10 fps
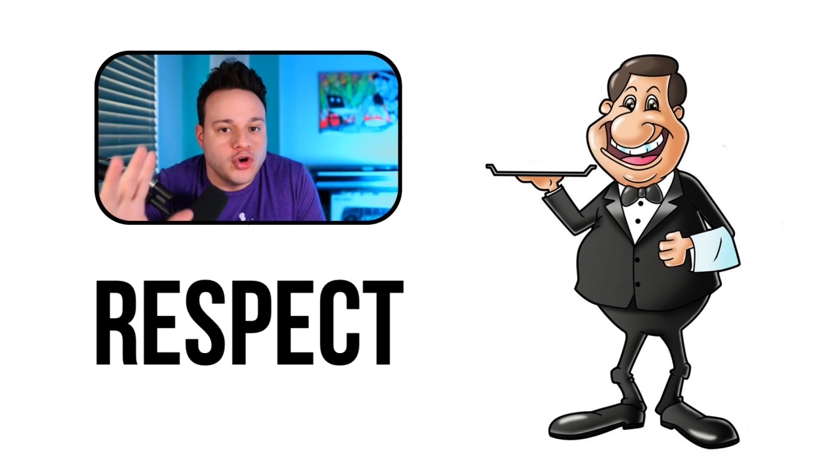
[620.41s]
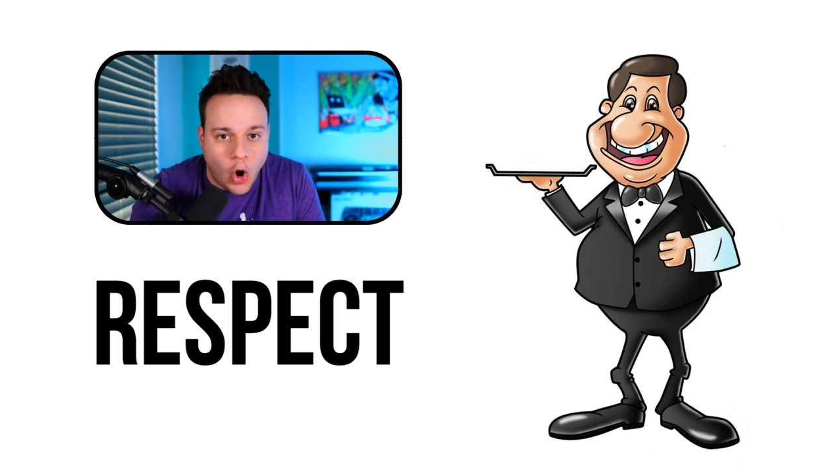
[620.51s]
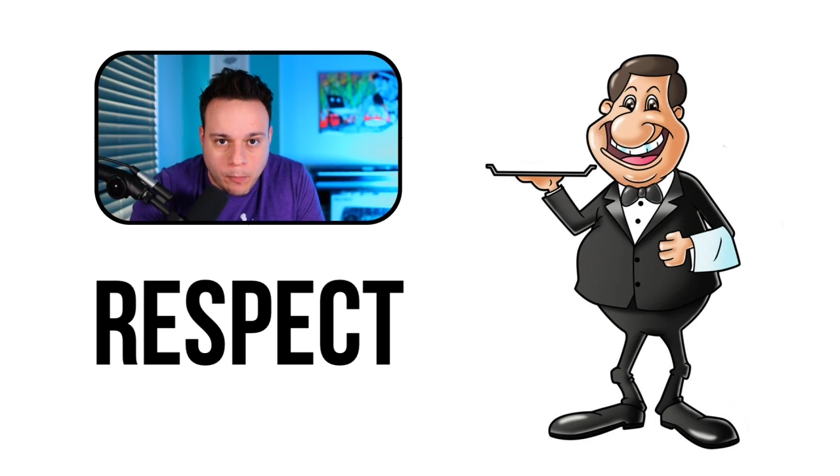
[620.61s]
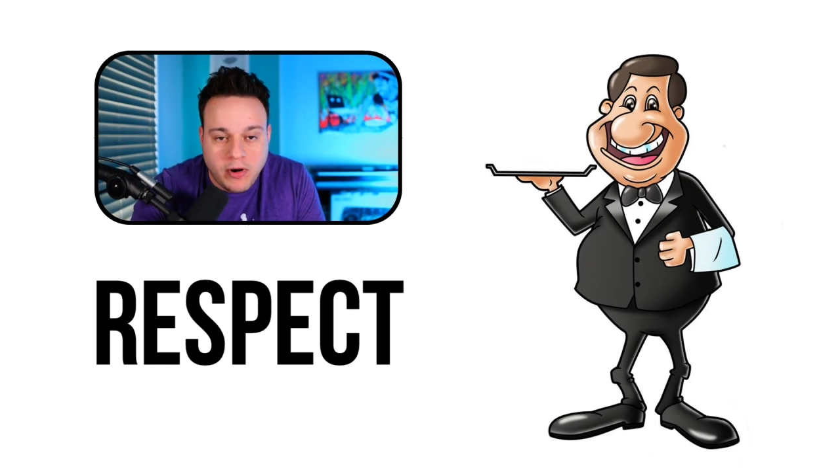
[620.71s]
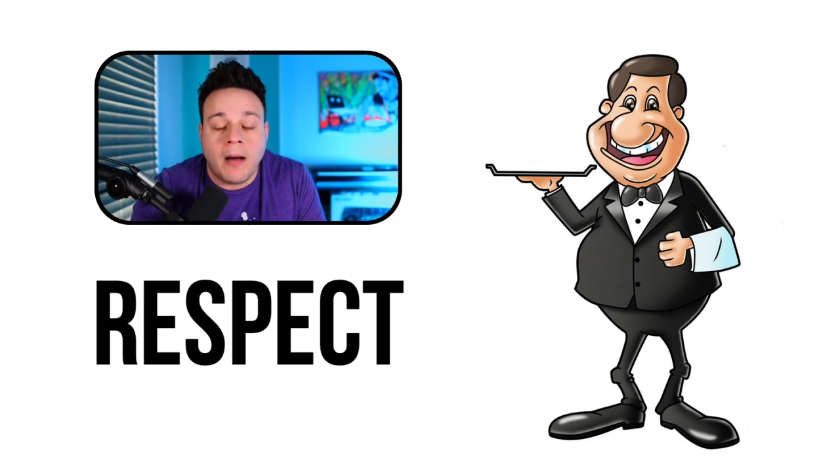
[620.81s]

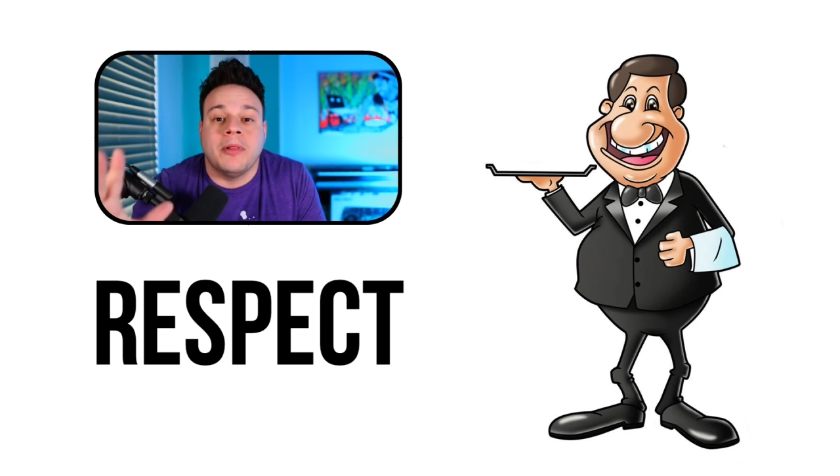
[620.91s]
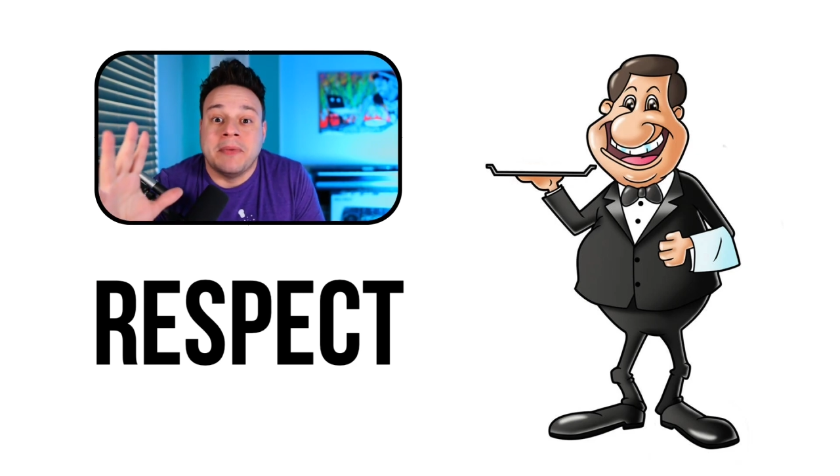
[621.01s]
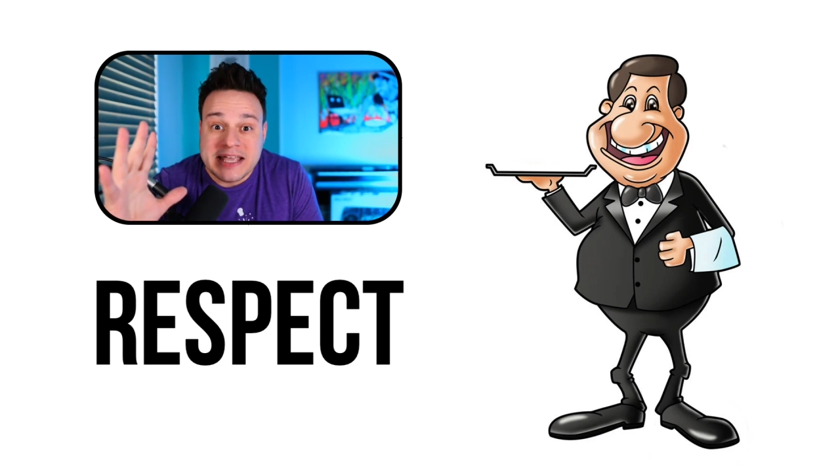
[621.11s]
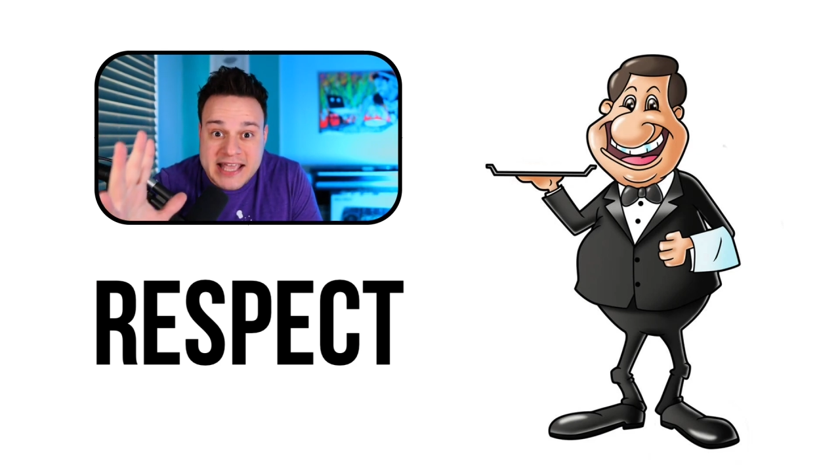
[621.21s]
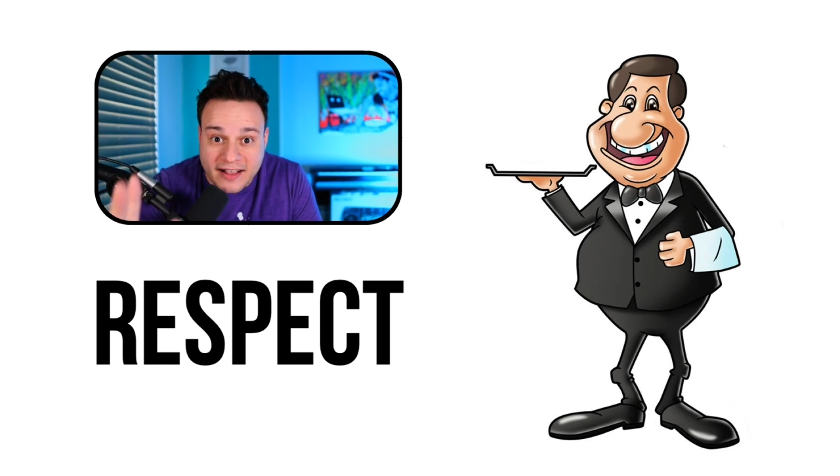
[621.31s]
No
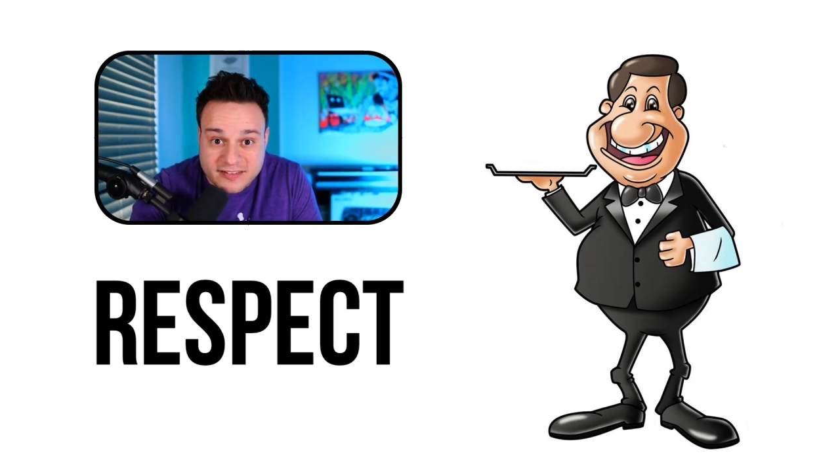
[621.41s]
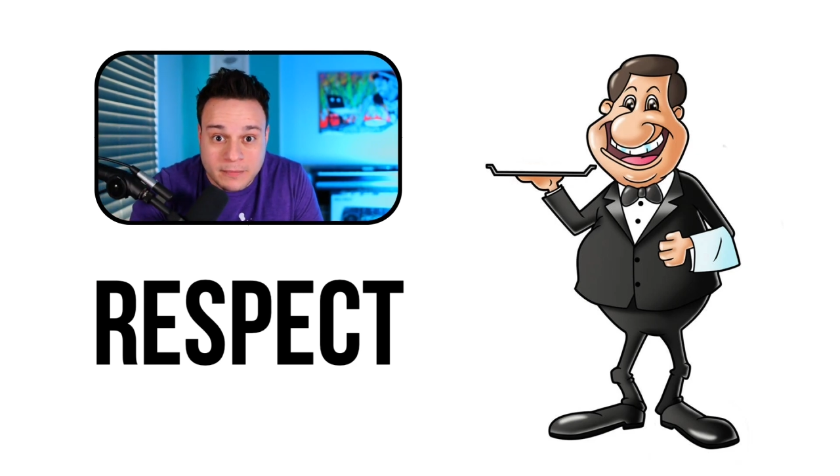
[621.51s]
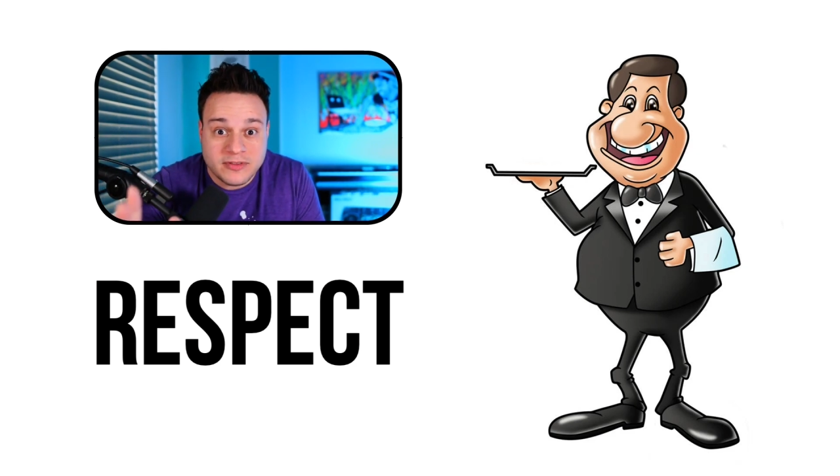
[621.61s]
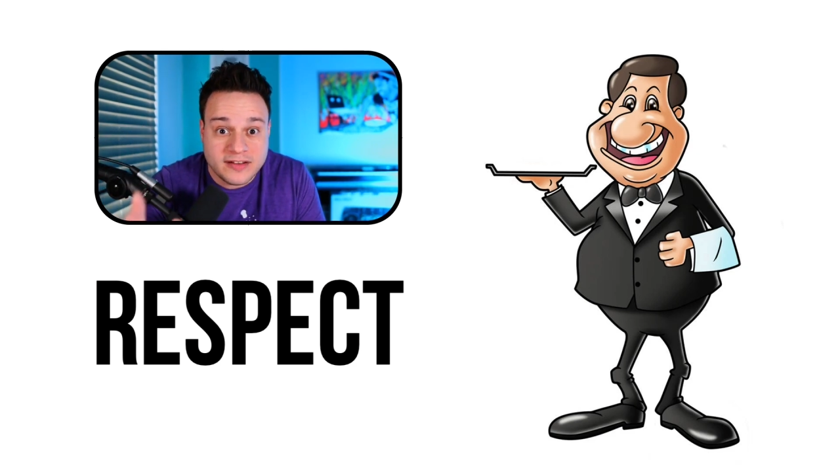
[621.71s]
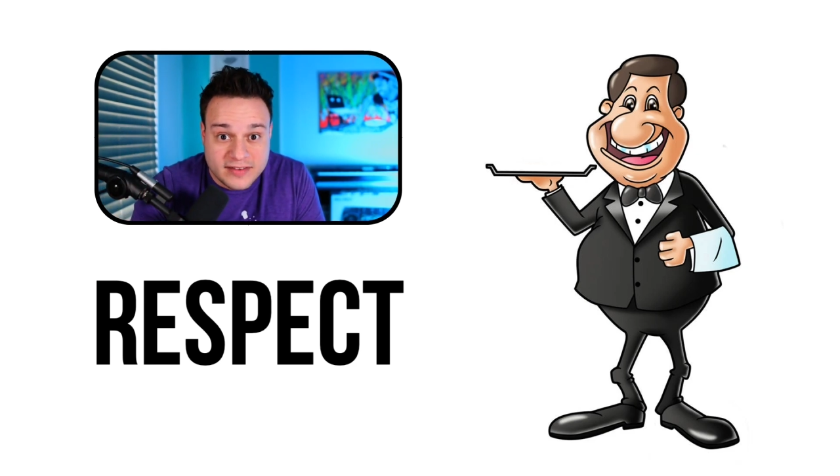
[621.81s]
problem. Yes
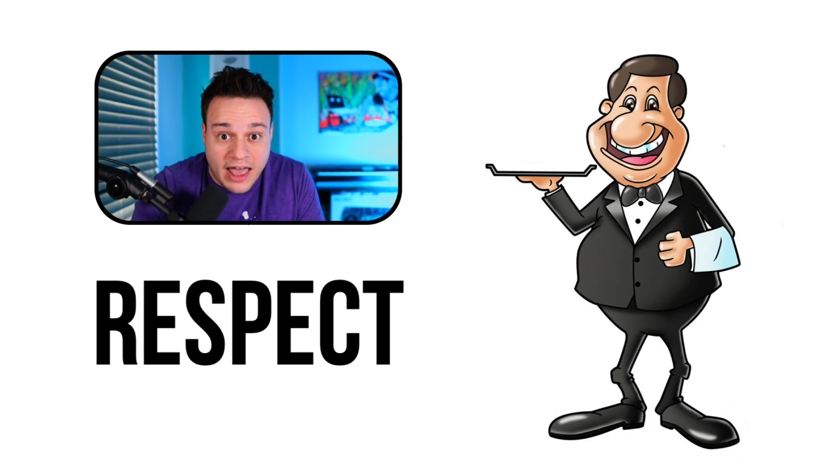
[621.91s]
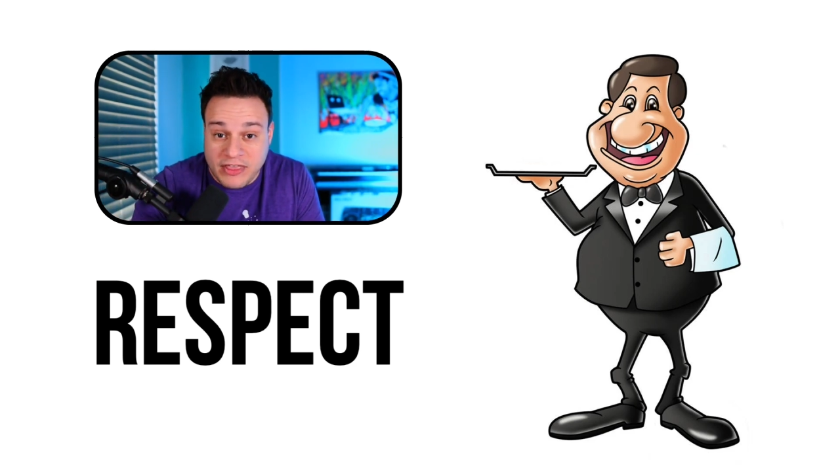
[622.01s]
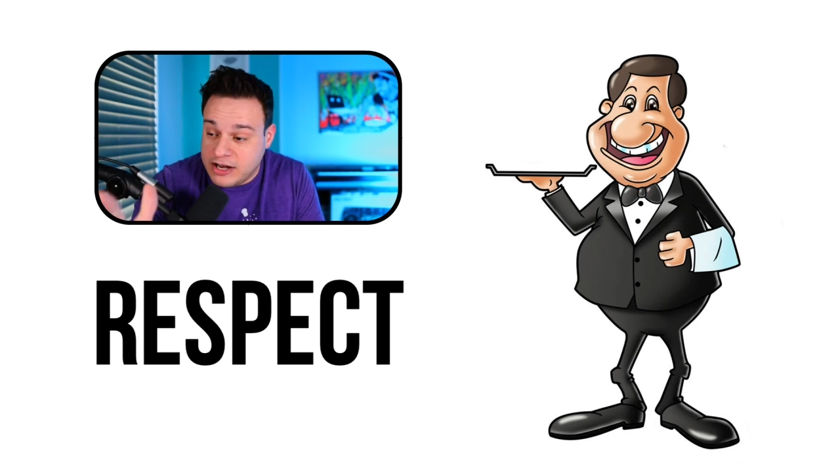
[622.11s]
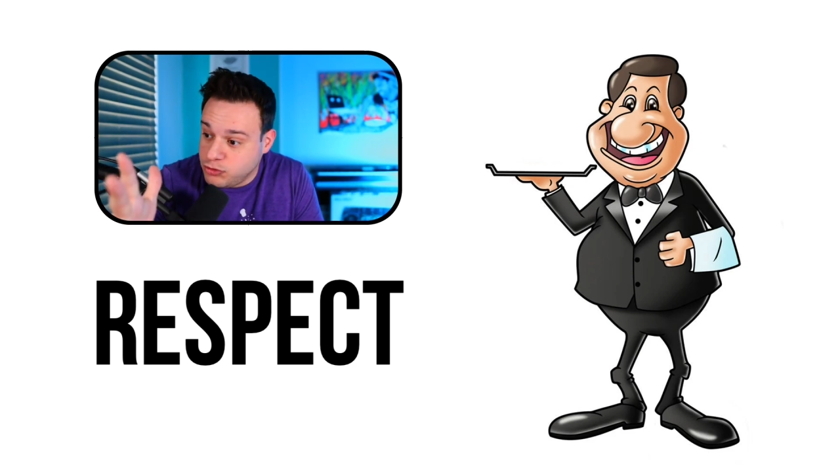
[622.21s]
them to death